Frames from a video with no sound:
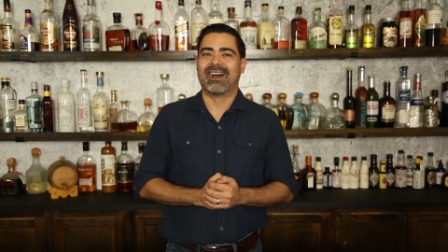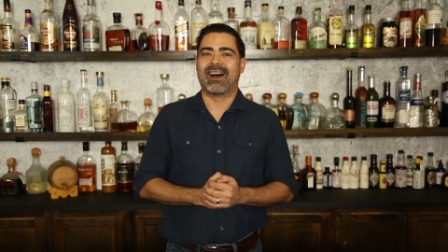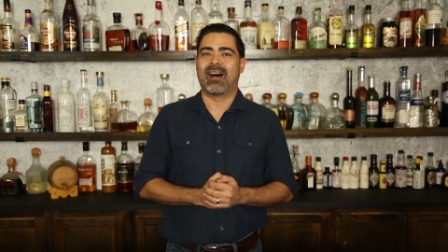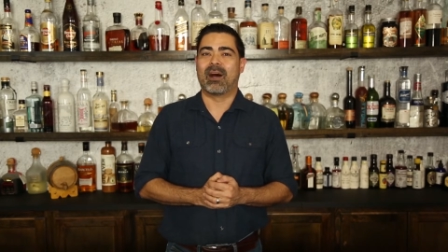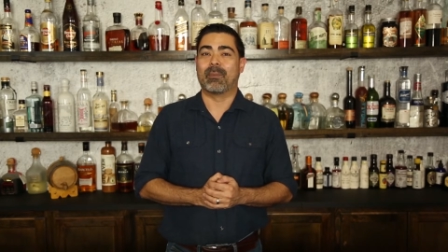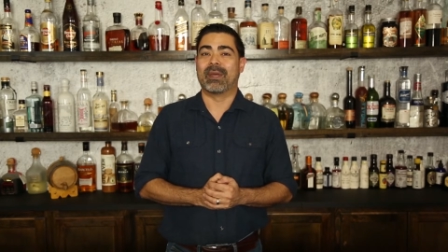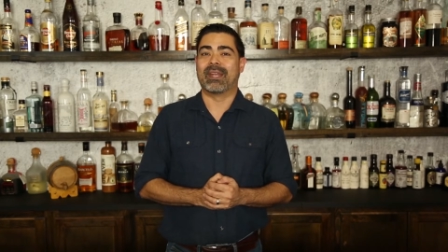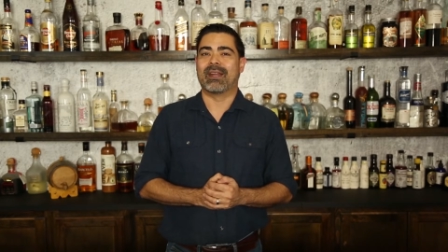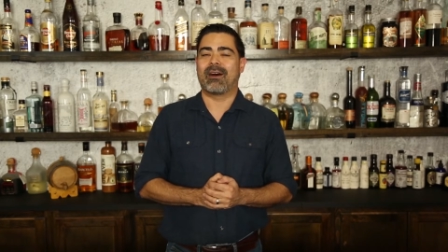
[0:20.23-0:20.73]

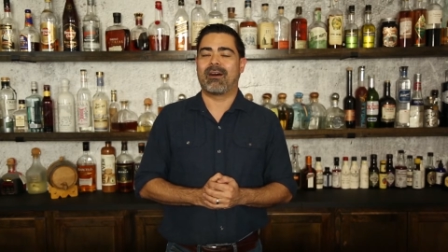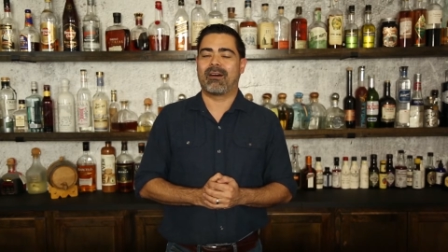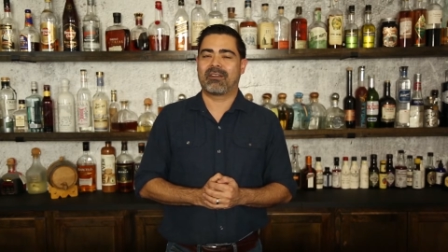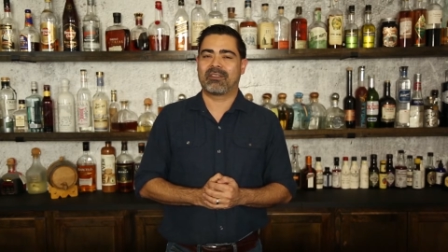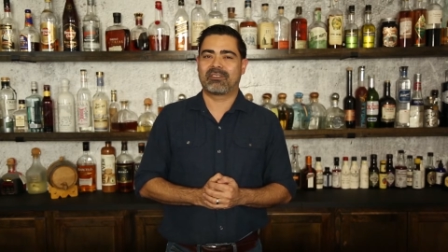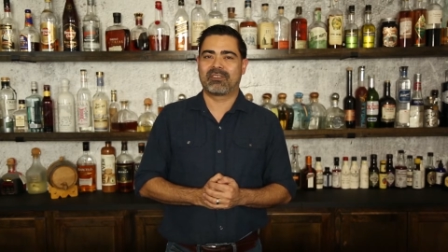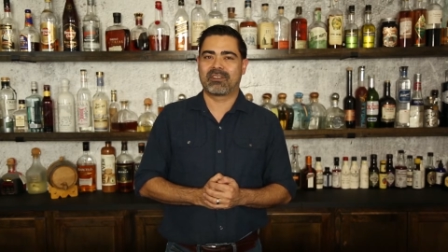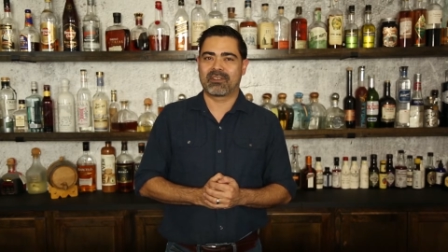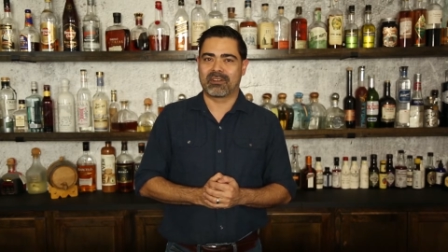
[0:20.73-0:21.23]
um, an
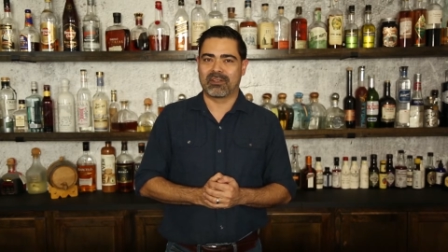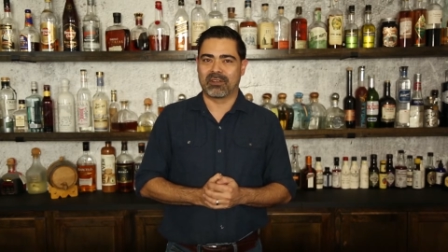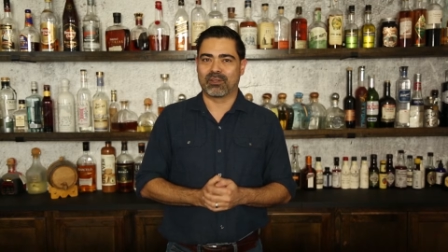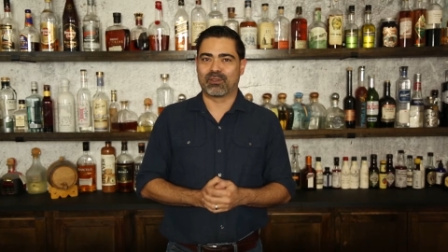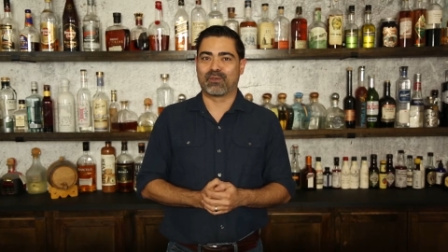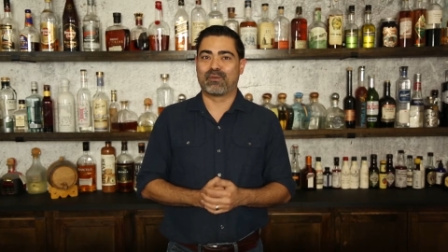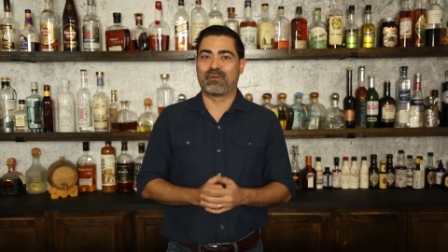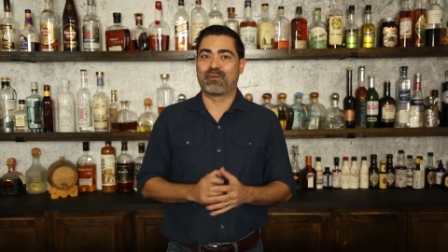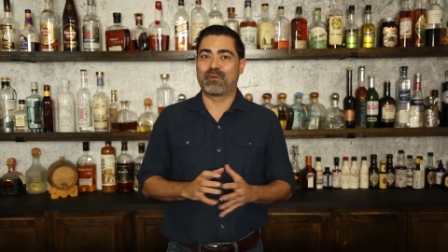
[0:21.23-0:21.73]

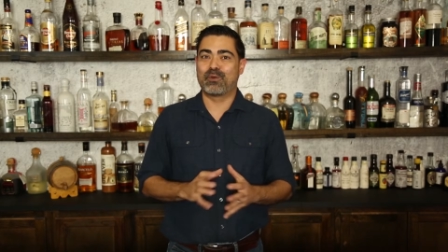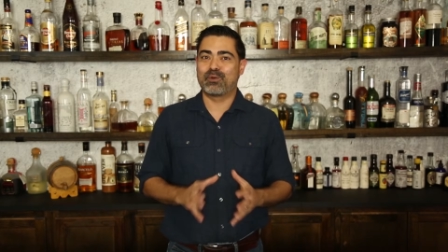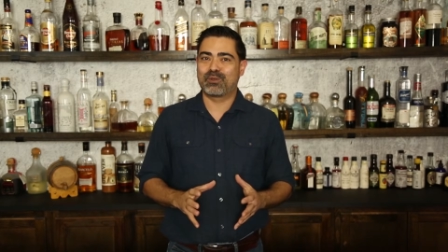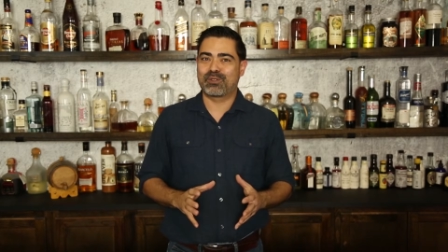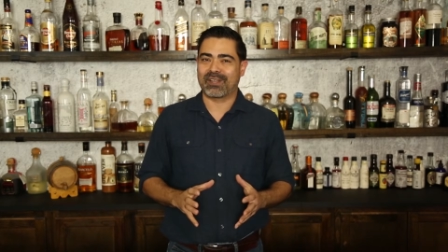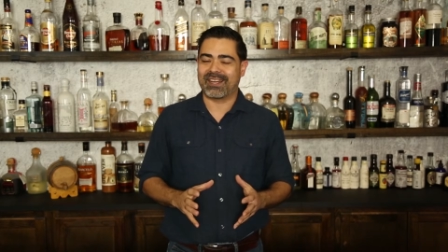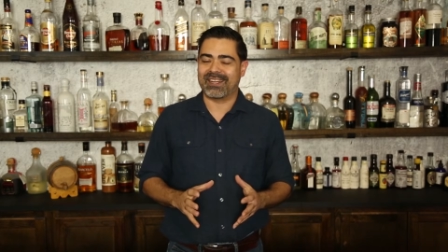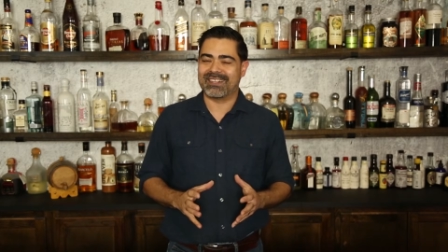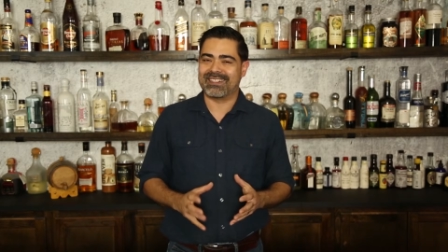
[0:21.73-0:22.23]
honest-to-goodness
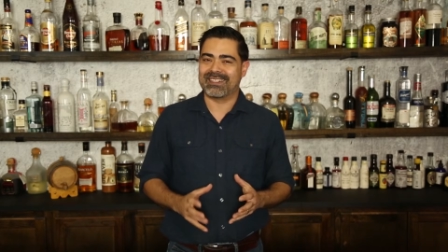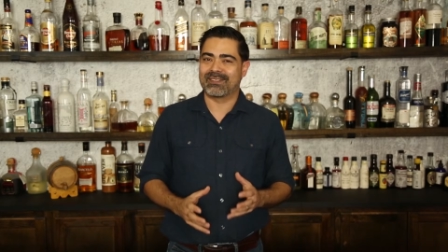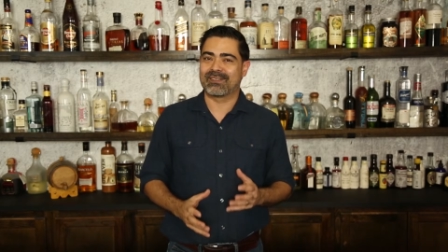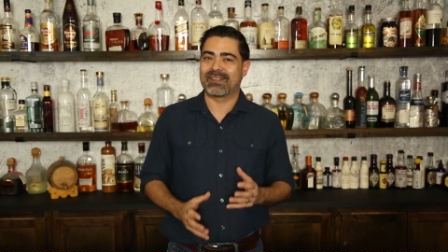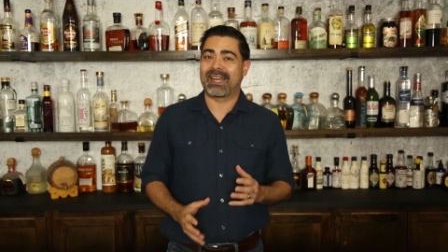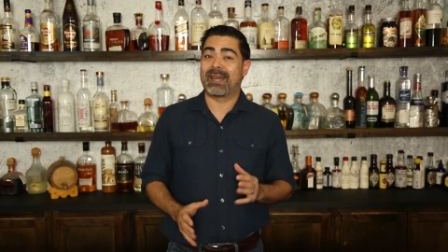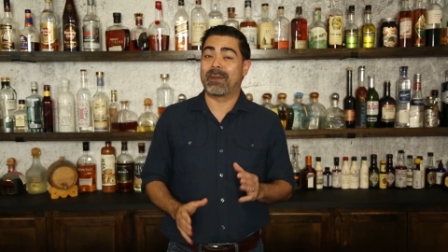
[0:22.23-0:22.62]
food scientist,